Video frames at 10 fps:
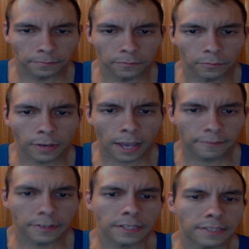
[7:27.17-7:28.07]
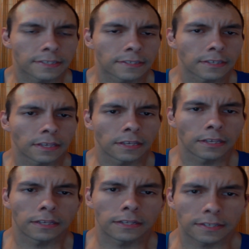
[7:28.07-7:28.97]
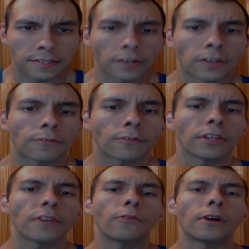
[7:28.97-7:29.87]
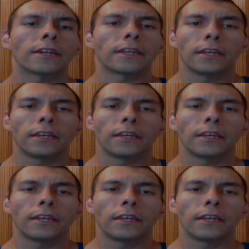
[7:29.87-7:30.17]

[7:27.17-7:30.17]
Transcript: we have to discern really what